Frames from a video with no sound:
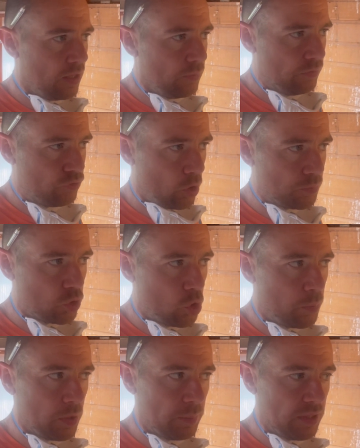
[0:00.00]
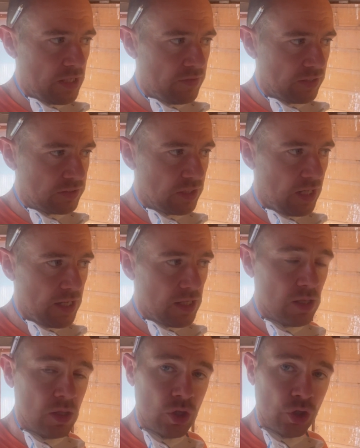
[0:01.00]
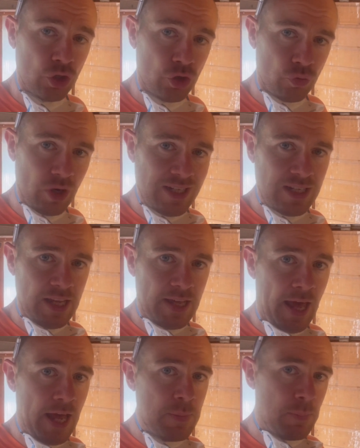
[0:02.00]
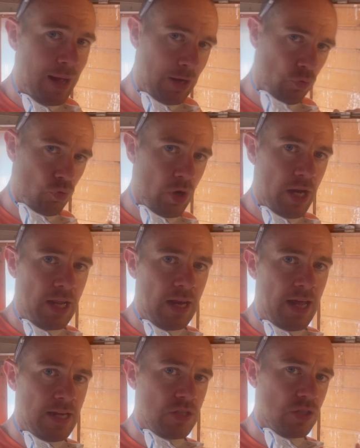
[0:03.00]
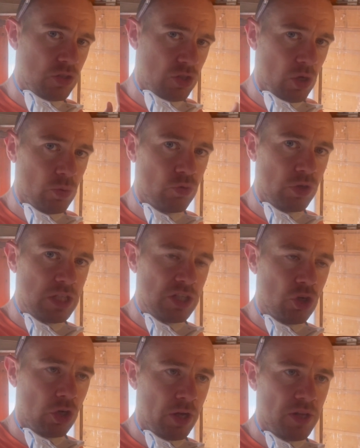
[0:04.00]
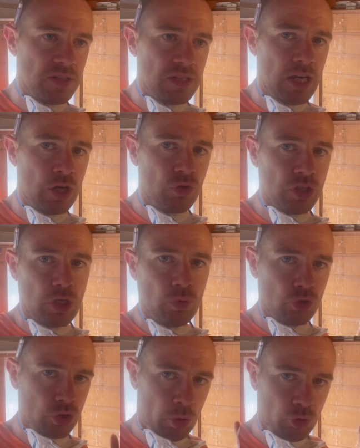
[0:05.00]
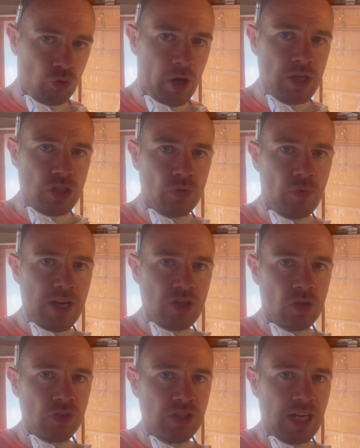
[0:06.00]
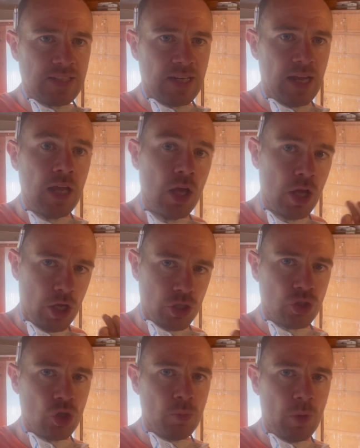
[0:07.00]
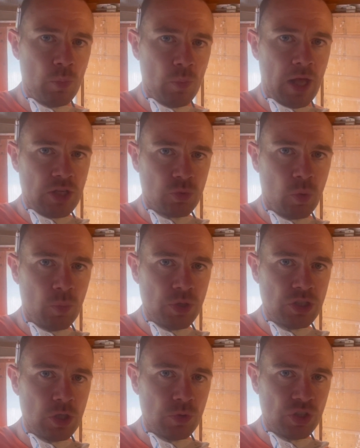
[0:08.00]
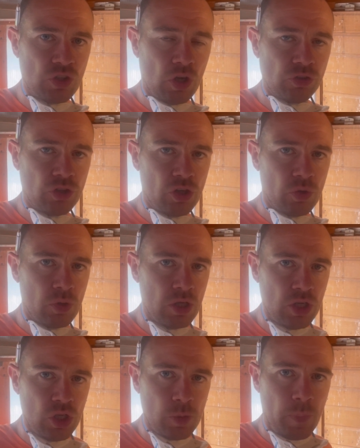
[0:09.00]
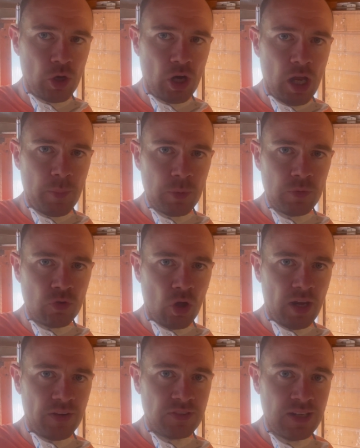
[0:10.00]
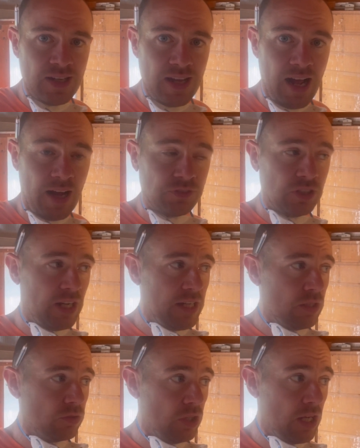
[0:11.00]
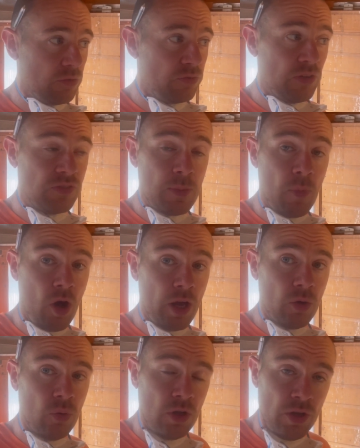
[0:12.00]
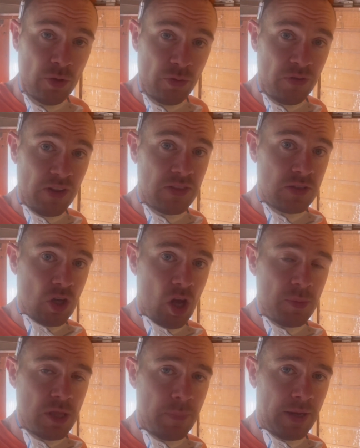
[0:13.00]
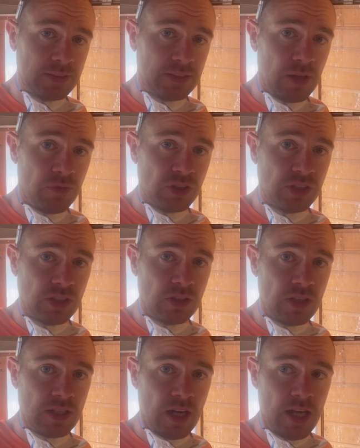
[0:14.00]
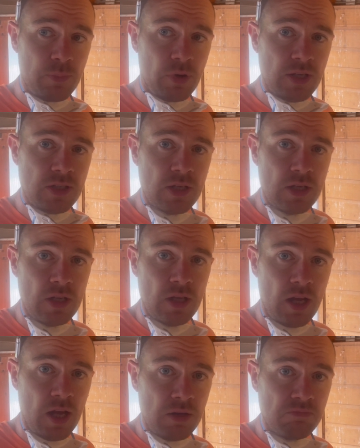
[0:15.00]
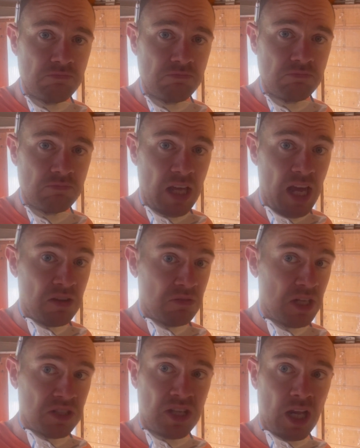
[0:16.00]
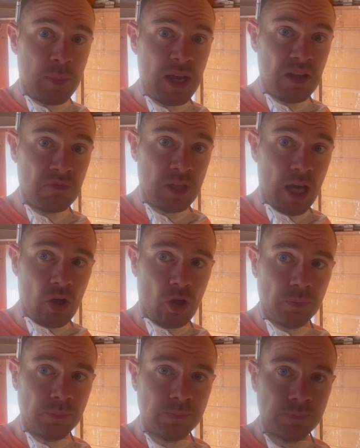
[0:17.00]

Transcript: We've dropped a couple, I believe, yesterday. Grizzly came back really late, so Grizzly's not going today. Grizzly will just go straight into the race on Saturday, assuming that's what we still decide to do, depending on how many we've got left after today. Because yeah, it's 50 mile, 5th time in the basket for 6 of these late breds. Yeah, let's get them in and get gone.